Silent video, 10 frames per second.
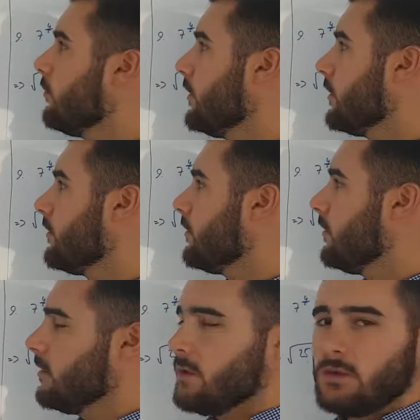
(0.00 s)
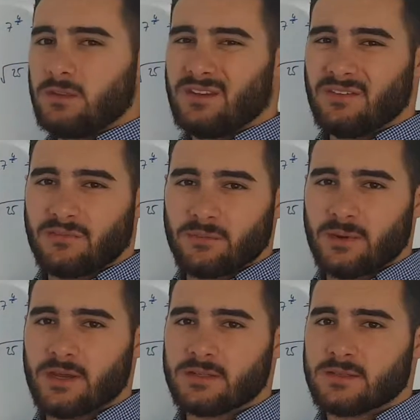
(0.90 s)
with different
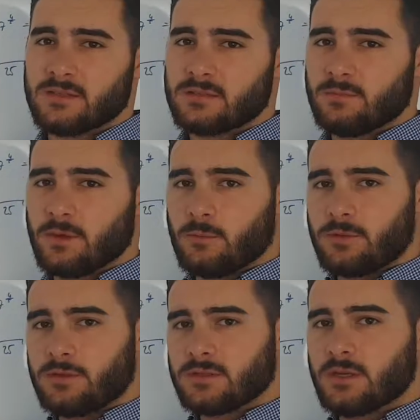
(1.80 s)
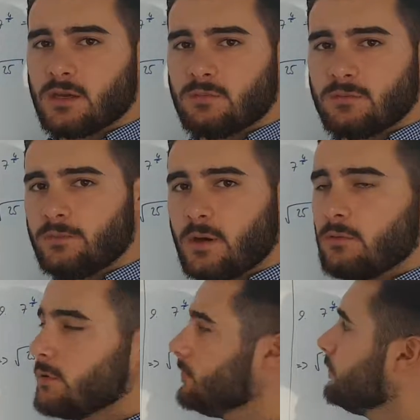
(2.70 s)
bases but with the same
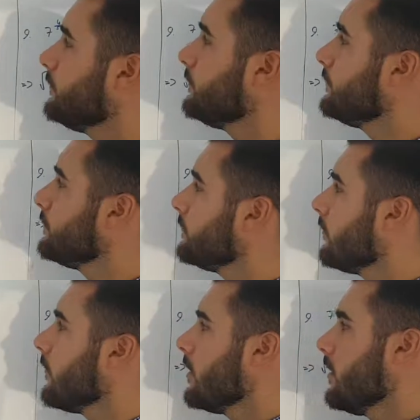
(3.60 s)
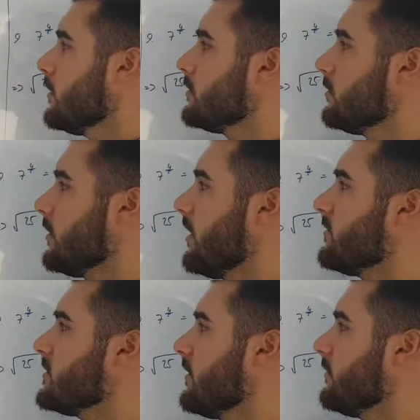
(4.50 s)
power. So we
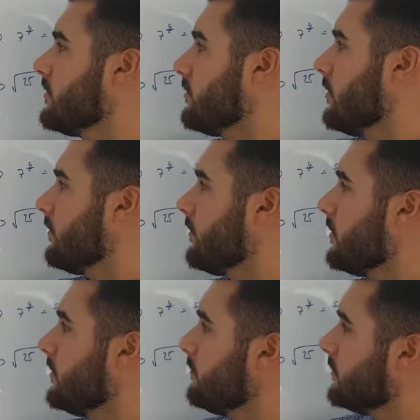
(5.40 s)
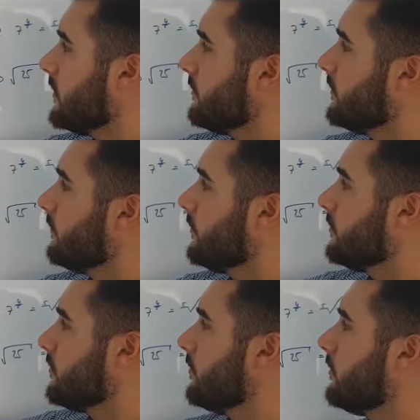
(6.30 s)
have 7 to the power 3 times
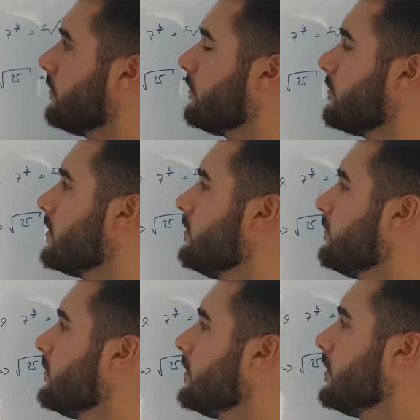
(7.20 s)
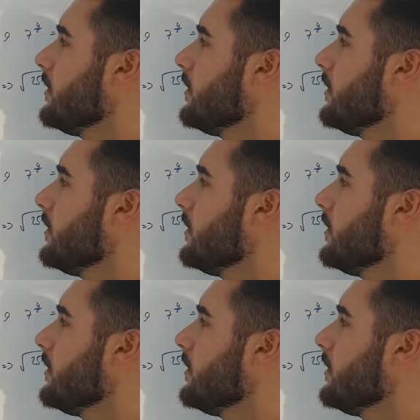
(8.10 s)
4 to the power 3.